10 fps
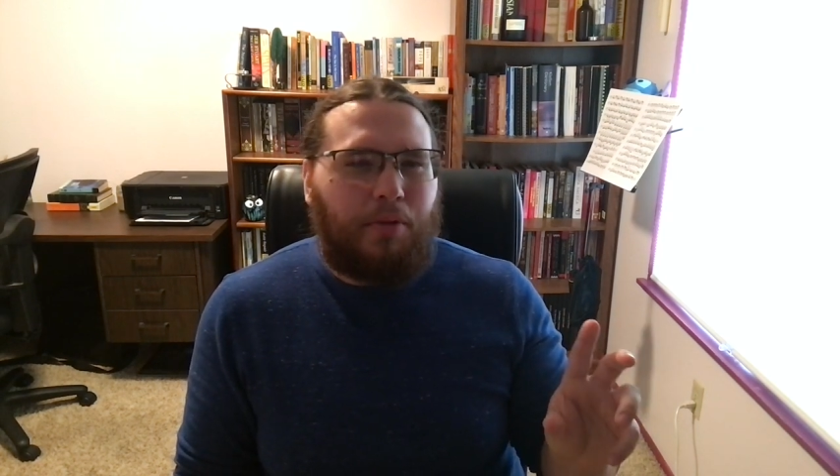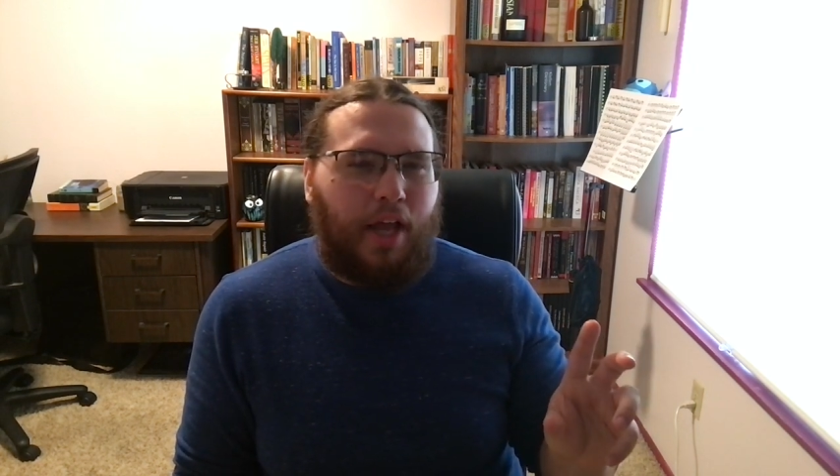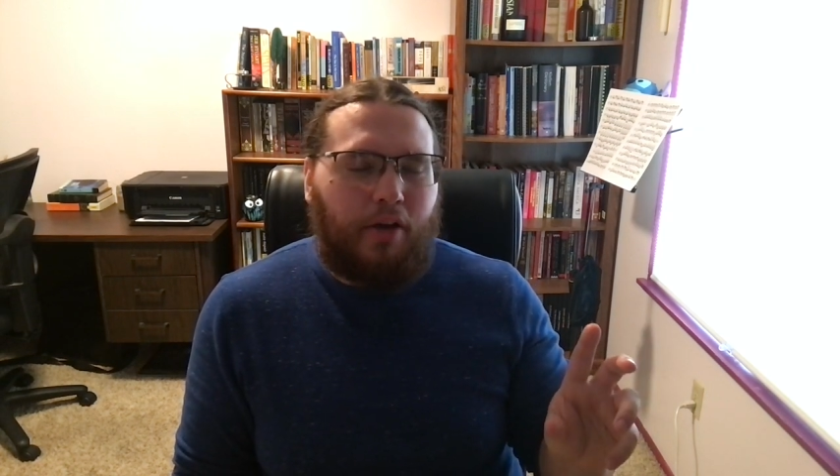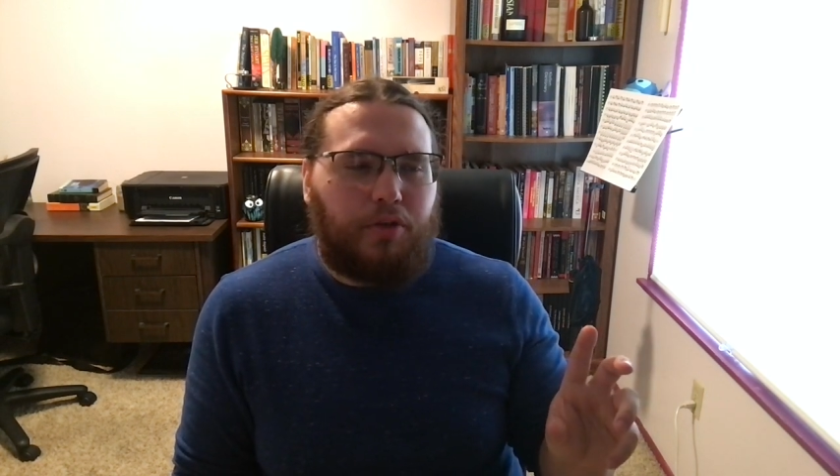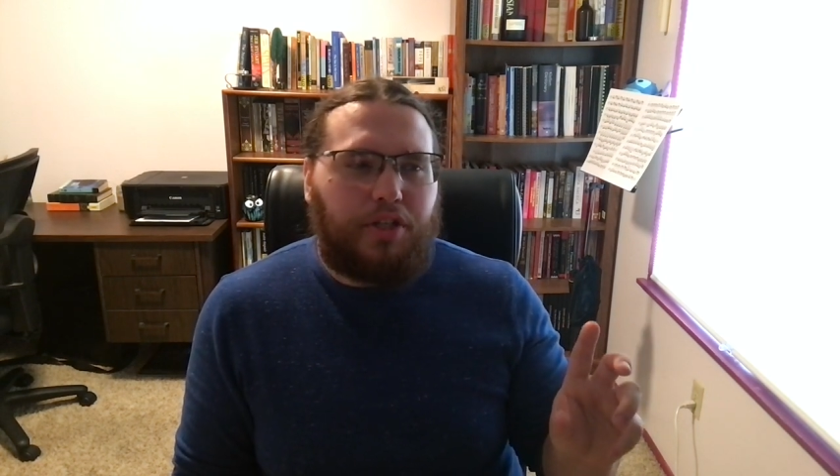
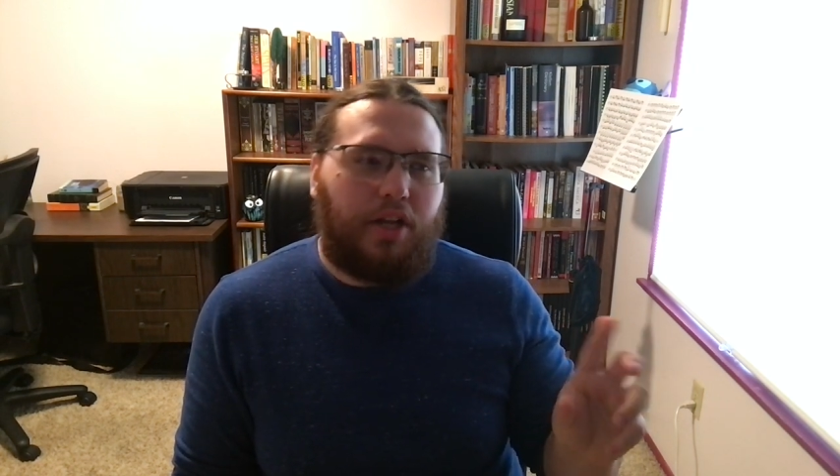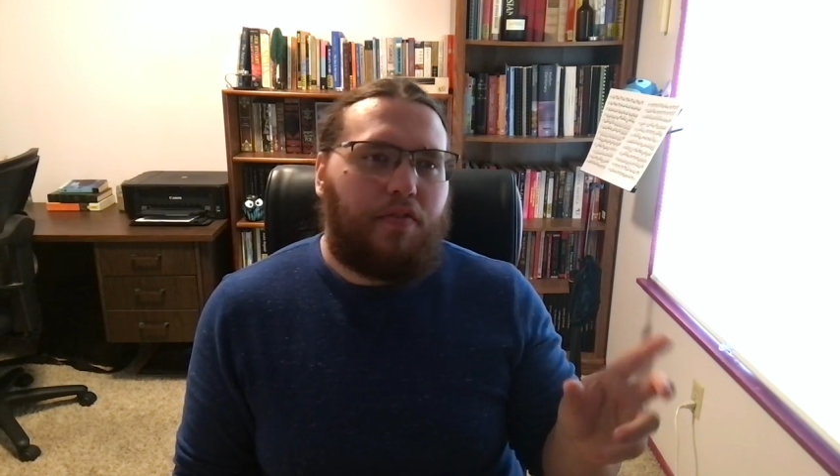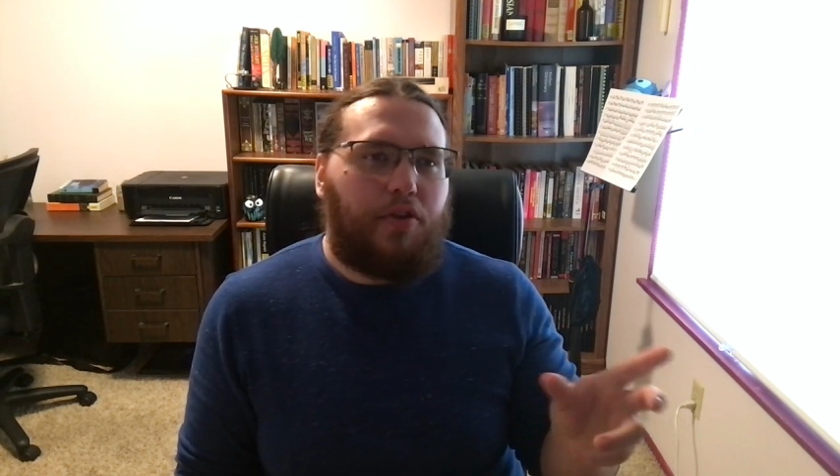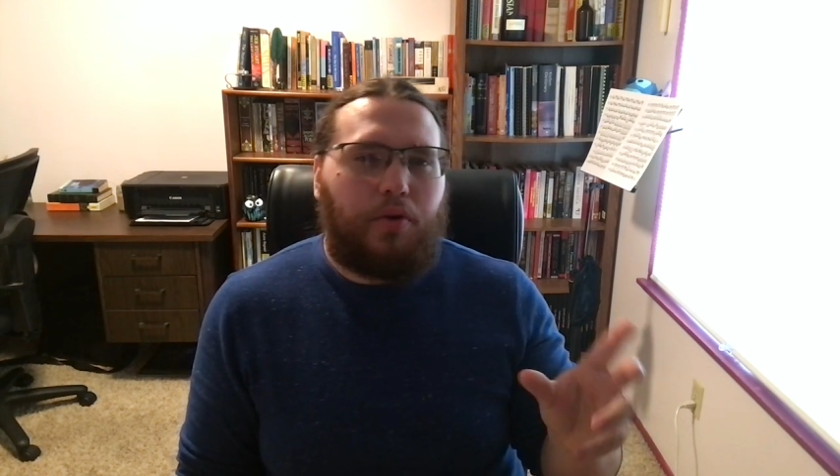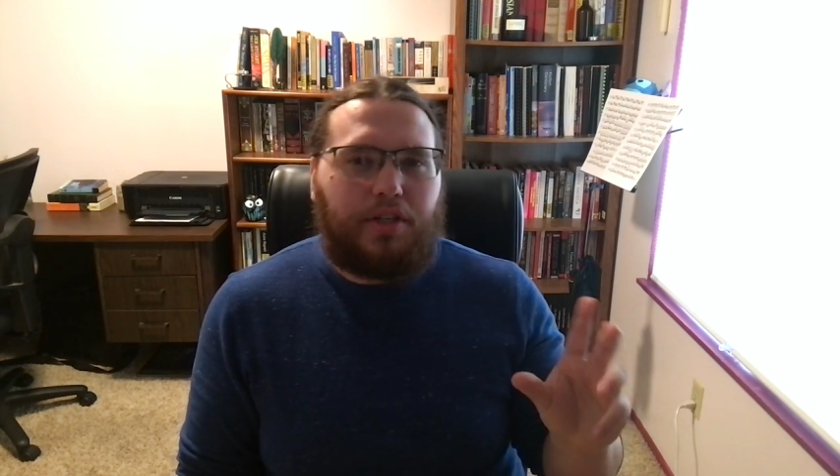language that
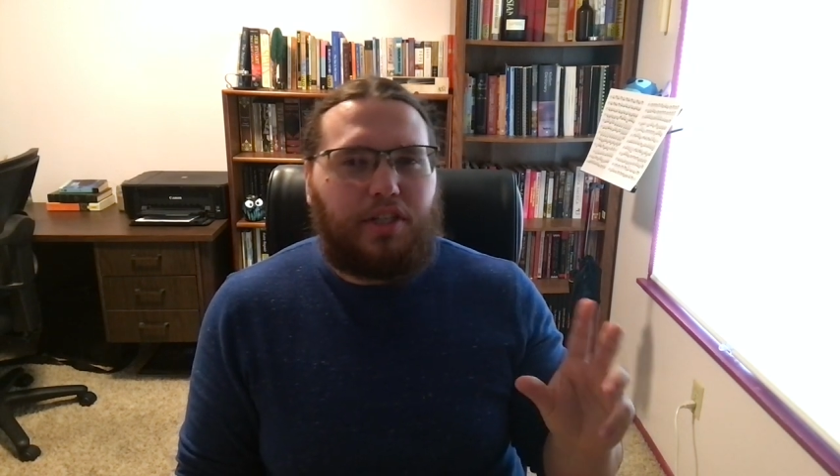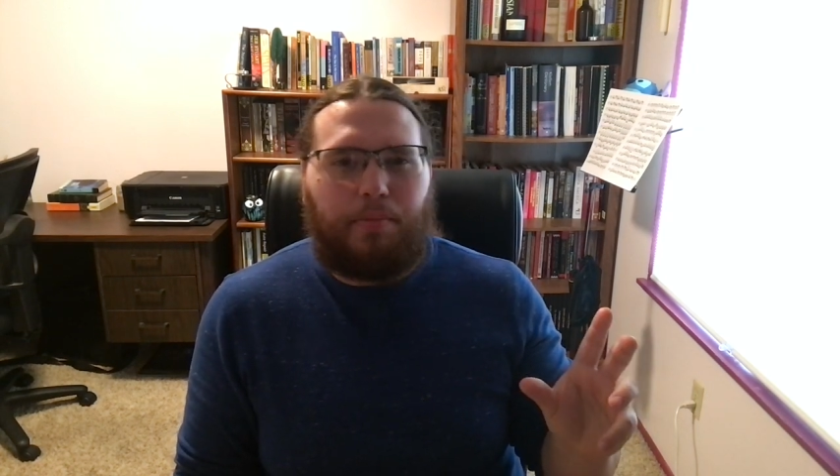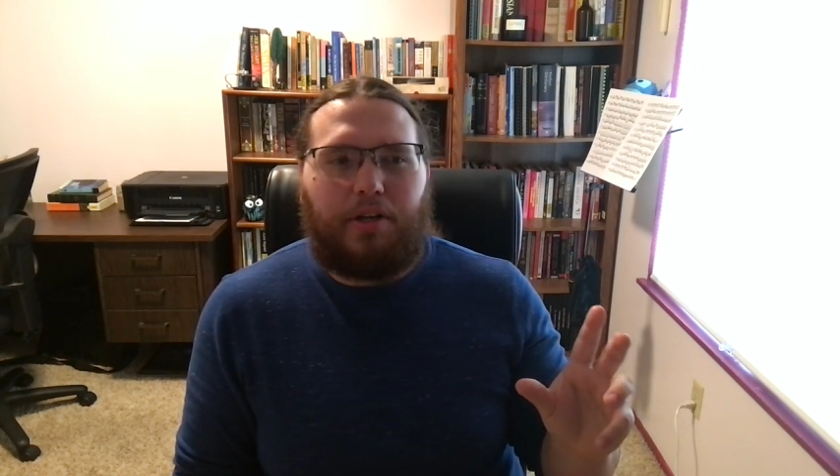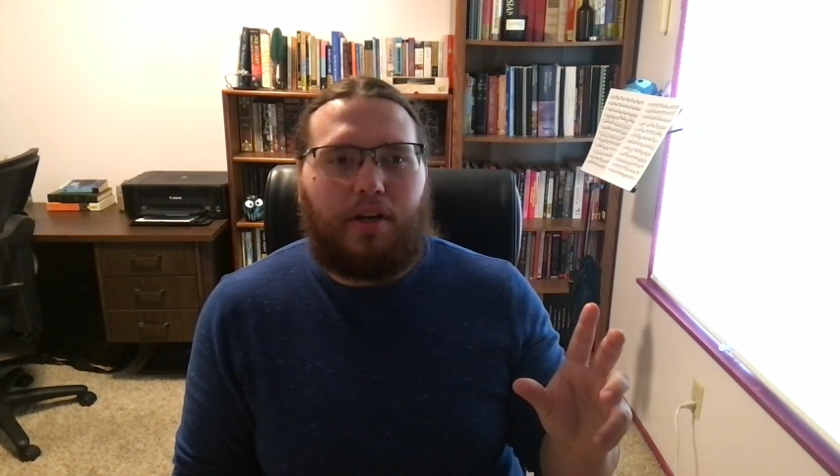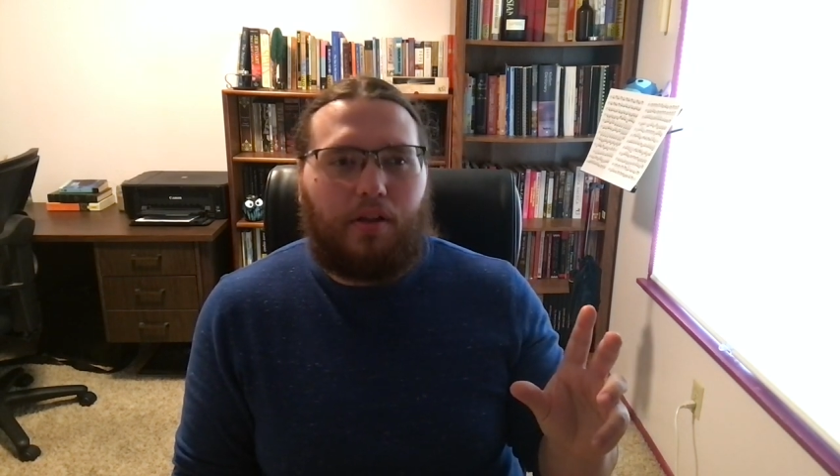if you
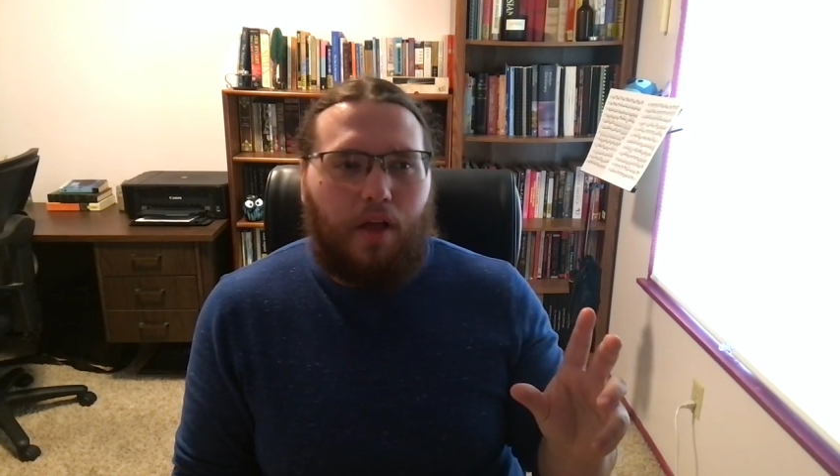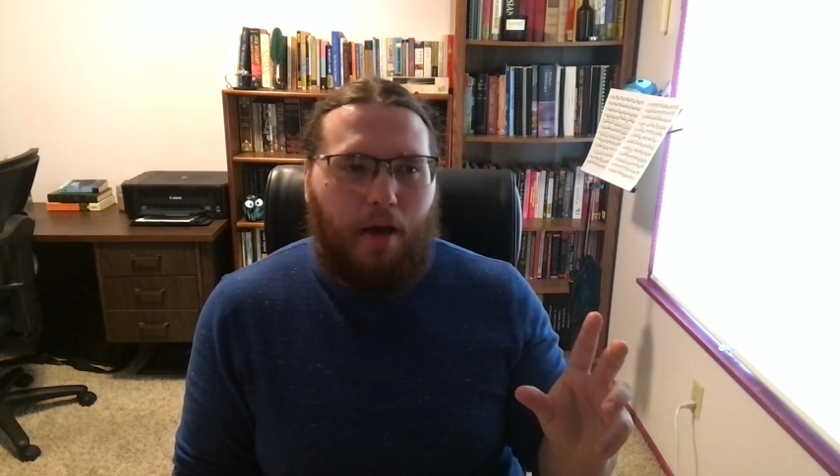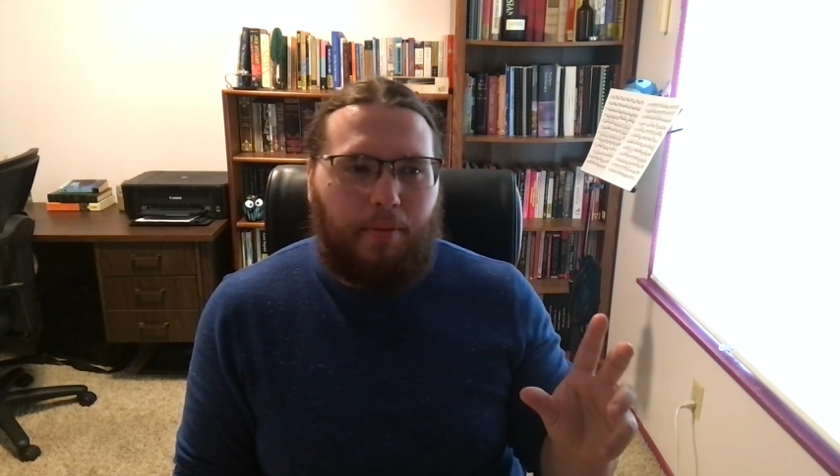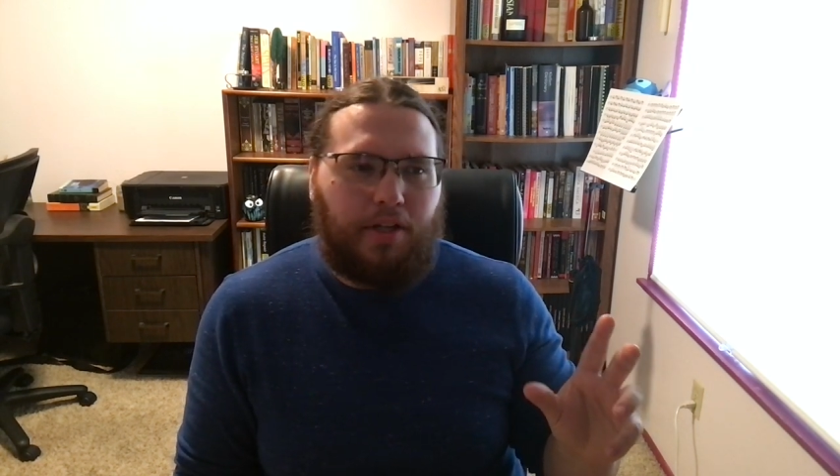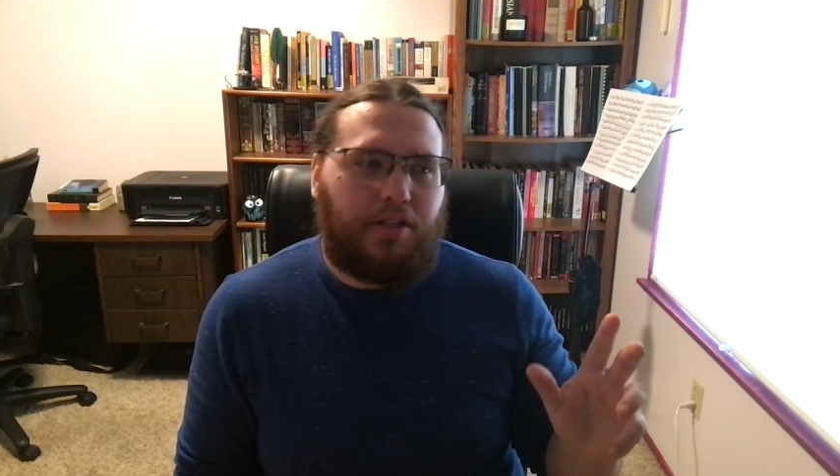accepted an
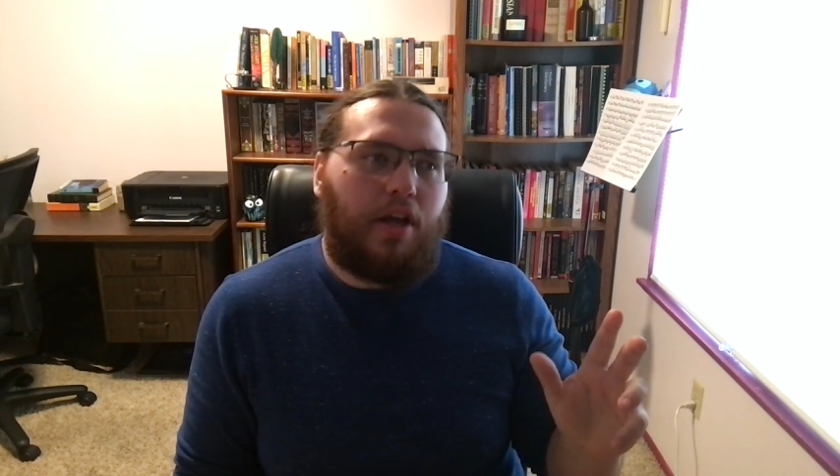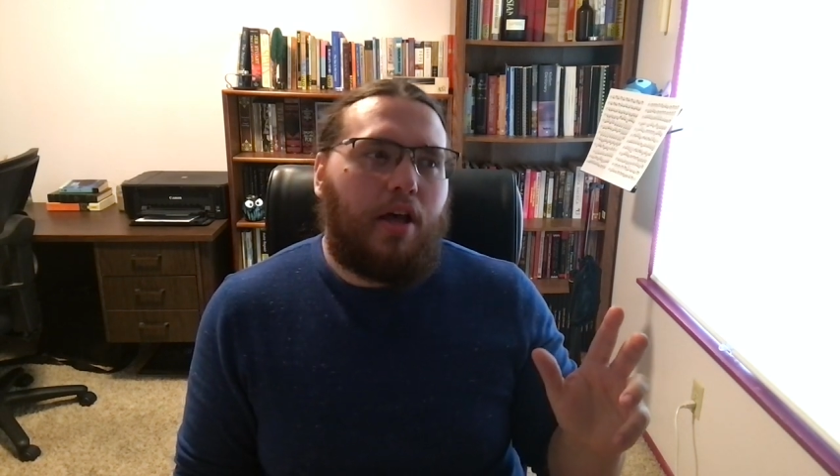allotment,